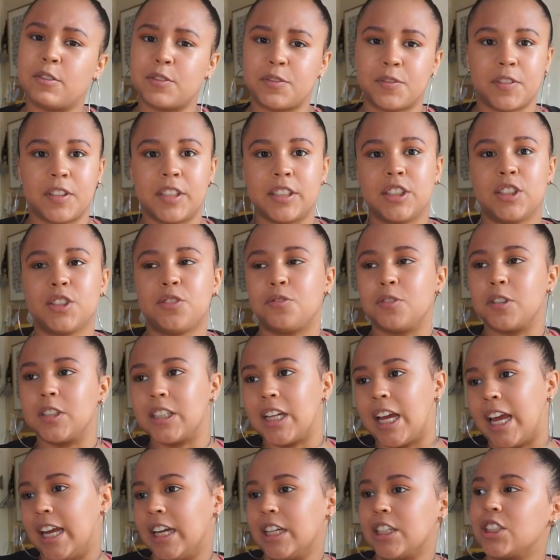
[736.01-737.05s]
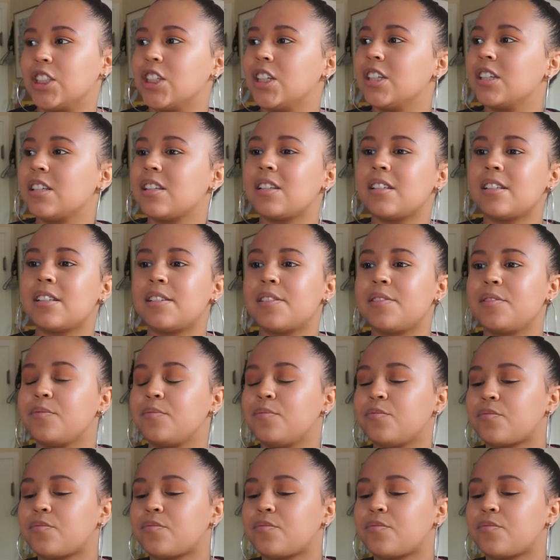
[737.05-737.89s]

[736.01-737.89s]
feeling just really anxious.